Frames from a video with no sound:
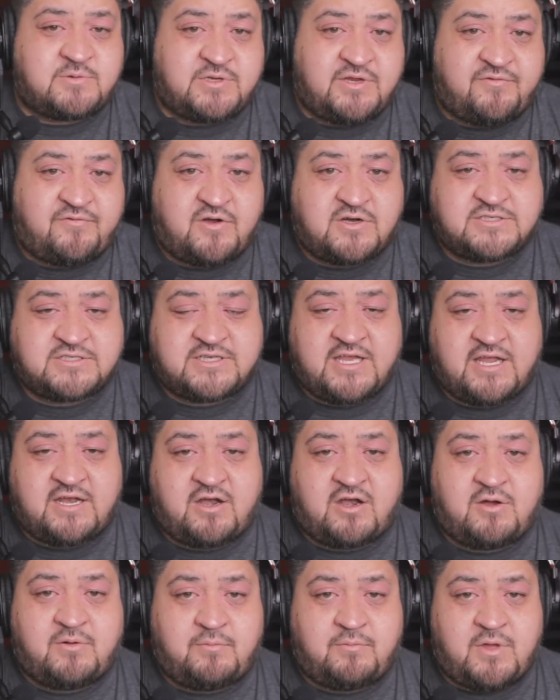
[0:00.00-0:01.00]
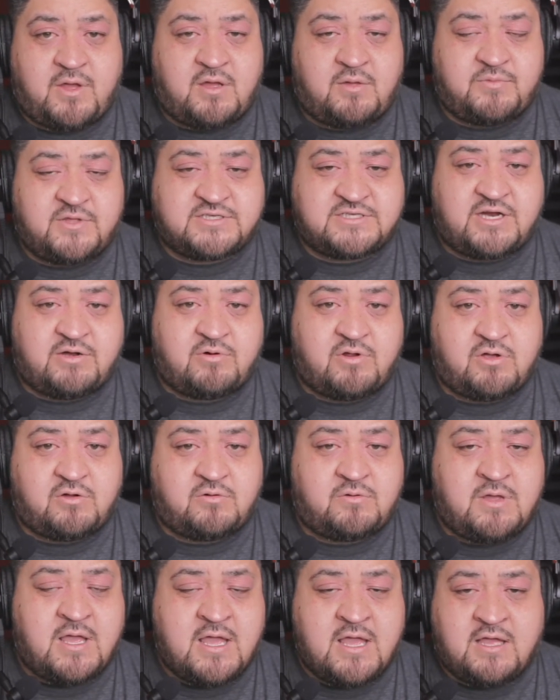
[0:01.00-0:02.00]
When you first get her, this
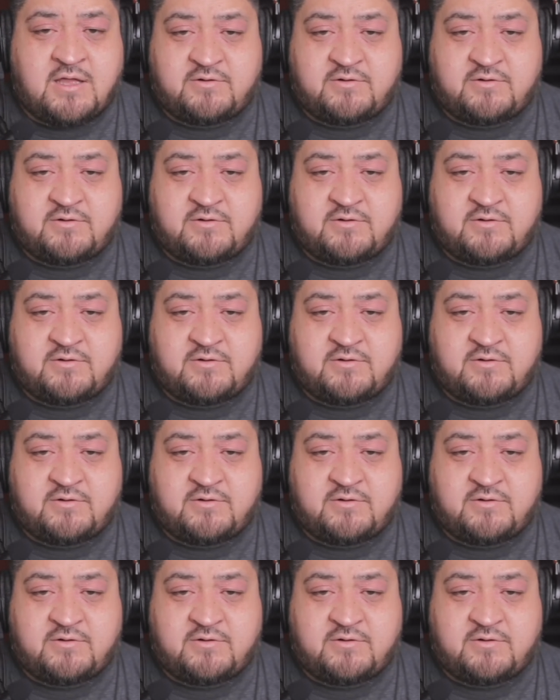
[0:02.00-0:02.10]
hero,